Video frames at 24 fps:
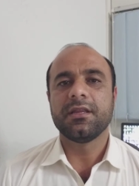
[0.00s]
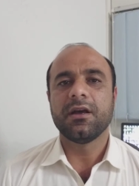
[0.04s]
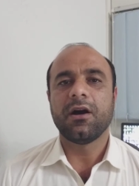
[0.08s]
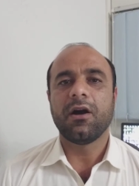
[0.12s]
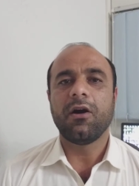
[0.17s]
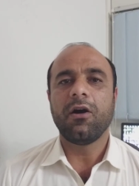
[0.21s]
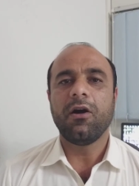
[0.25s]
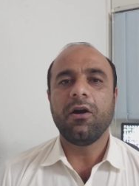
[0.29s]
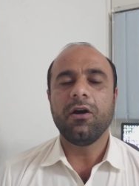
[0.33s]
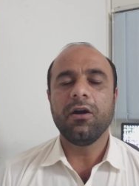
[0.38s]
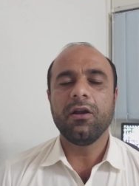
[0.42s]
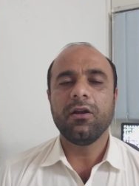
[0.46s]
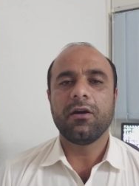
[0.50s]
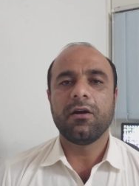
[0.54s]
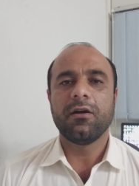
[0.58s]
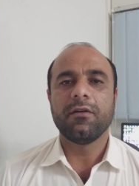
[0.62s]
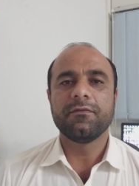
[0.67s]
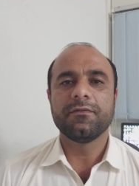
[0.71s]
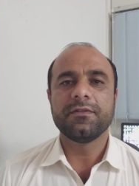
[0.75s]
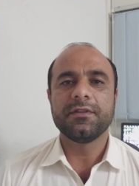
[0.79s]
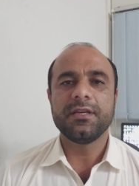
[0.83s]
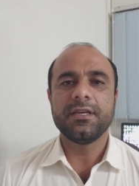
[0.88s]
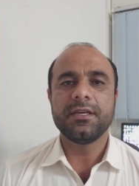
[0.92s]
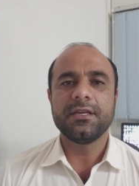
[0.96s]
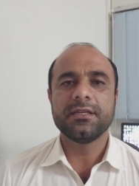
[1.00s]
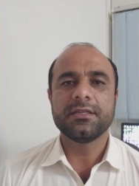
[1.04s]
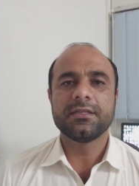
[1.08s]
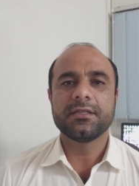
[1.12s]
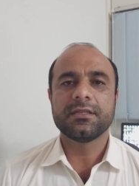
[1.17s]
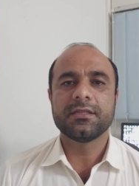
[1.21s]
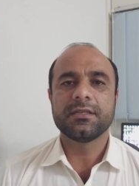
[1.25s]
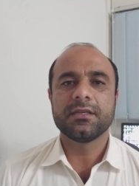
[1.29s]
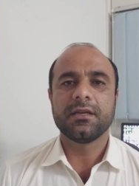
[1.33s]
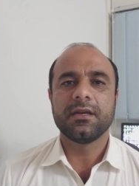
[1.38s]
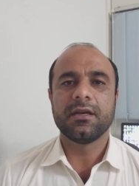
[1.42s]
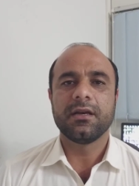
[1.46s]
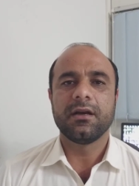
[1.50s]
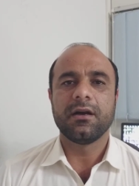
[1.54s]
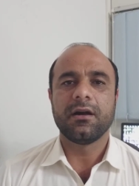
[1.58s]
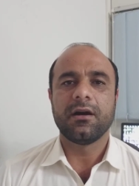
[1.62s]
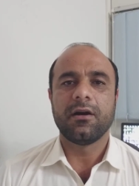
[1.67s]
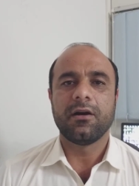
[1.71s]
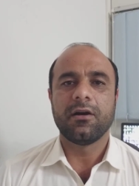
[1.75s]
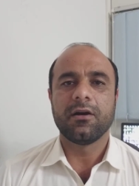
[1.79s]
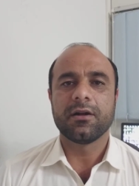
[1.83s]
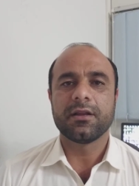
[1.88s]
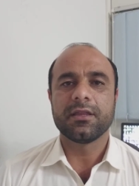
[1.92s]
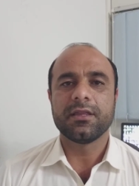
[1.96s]
all of these
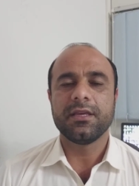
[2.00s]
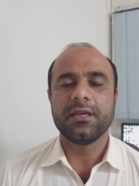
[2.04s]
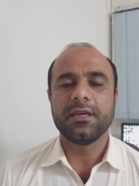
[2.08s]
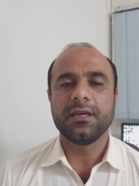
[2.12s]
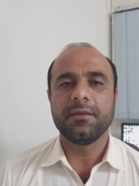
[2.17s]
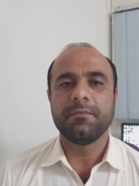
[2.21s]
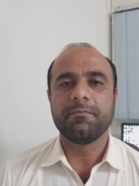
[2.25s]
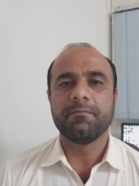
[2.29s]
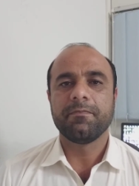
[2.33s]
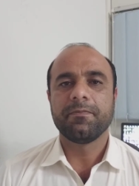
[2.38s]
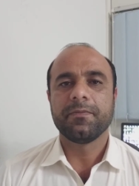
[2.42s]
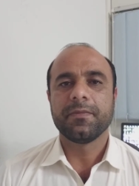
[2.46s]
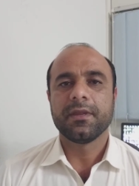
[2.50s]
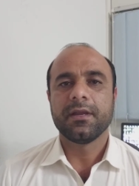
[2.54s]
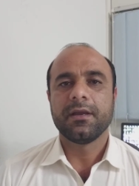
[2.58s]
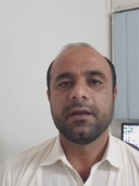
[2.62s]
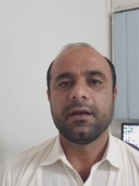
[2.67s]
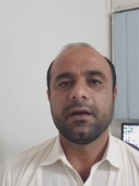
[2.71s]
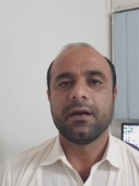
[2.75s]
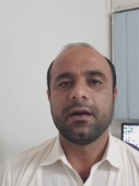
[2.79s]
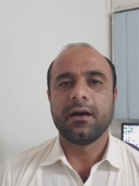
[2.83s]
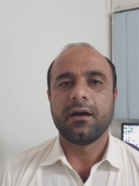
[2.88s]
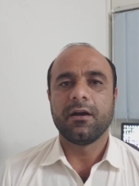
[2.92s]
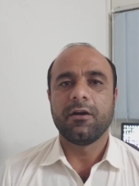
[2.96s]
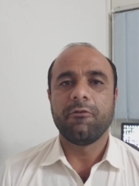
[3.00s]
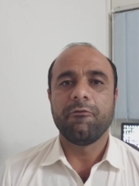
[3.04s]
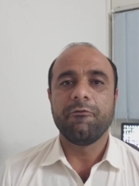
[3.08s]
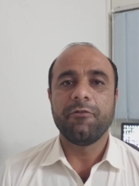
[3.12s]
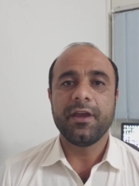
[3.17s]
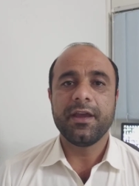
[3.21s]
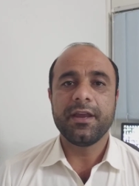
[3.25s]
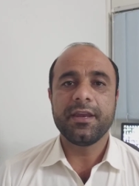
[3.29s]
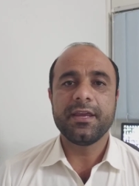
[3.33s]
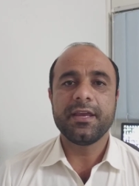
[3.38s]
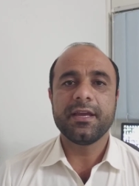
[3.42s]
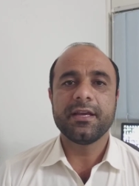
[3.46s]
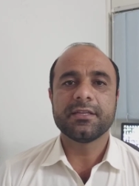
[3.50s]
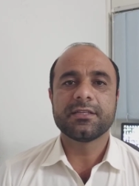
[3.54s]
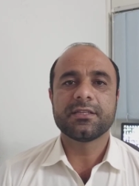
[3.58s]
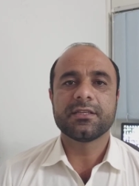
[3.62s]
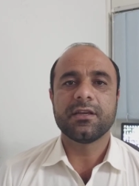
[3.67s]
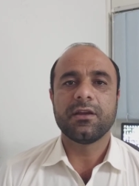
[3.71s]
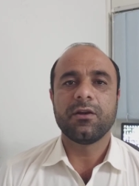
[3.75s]
are the uh, various